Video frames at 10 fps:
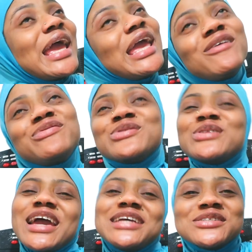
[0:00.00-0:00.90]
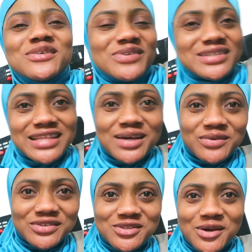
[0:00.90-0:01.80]
If today is your first time
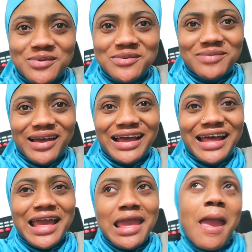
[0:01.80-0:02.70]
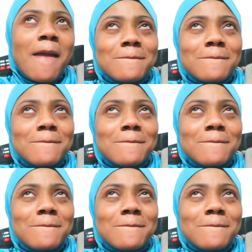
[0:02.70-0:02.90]
of stopping by,